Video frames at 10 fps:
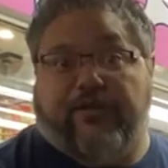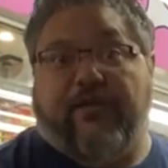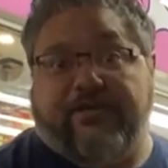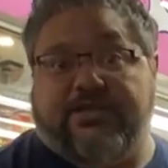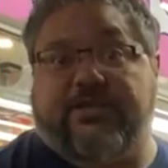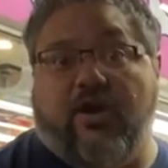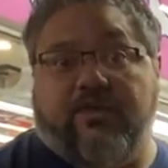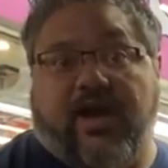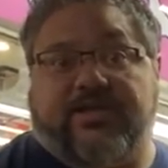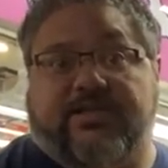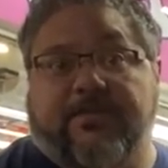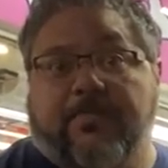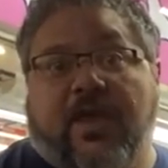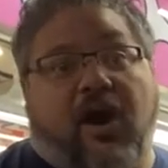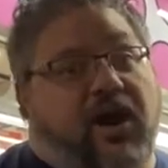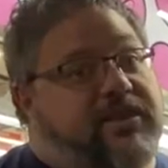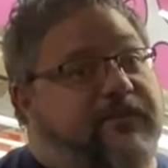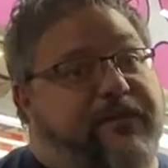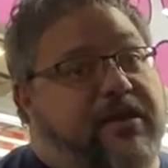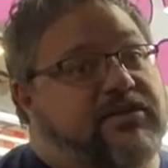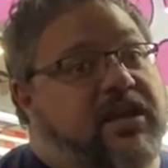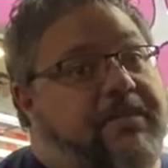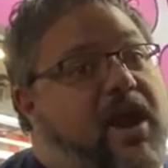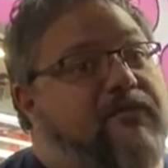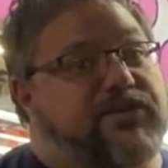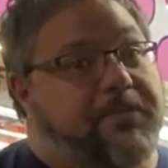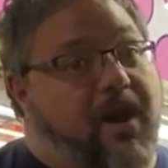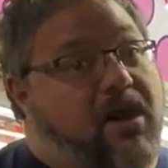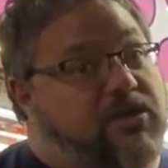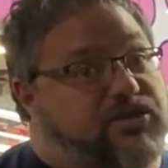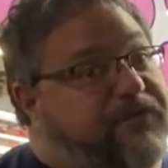Fluffy's Donuts. All right, the fair is going to be over tomorrow.